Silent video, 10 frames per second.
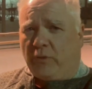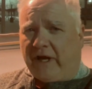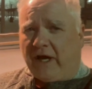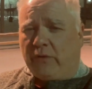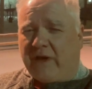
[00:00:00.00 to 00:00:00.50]
when
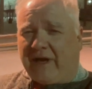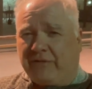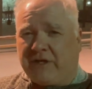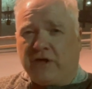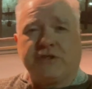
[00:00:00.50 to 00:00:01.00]
I went
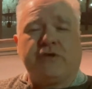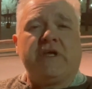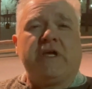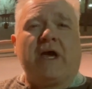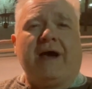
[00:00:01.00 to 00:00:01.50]
out here to
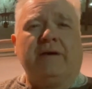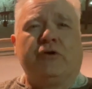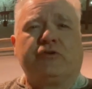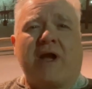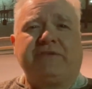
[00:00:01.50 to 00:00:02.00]
the
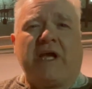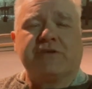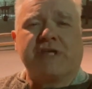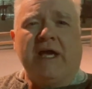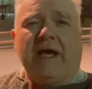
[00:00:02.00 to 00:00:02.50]
Alamo
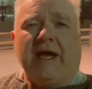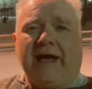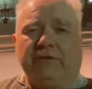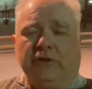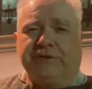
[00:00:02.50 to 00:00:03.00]
Drafthouse
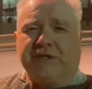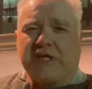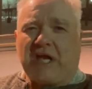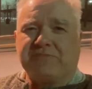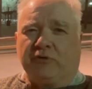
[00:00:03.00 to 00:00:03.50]
at
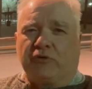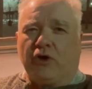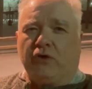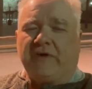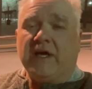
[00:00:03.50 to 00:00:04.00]
Littleton's Aspen
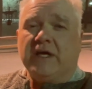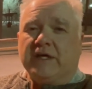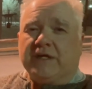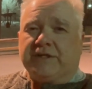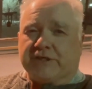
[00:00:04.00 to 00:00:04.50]
Grove
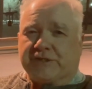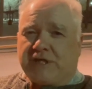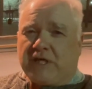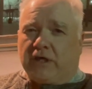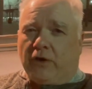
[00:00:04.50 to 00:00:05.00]
to
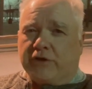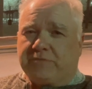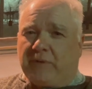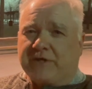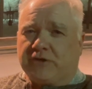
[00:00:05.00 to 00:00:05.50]
see
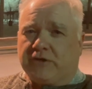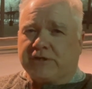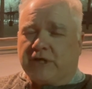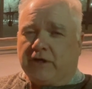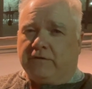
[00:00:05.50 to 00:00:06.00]

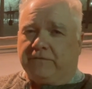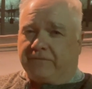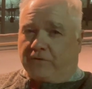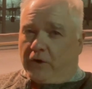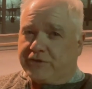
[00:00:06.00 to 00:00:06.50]
Ghostbusters
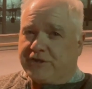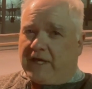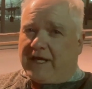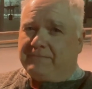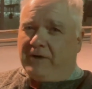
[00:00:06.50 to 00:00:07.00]

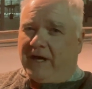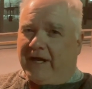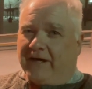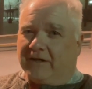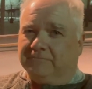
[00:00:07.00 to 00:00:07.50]
Frozen
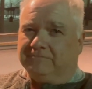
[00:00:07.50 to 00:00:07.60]
Empire.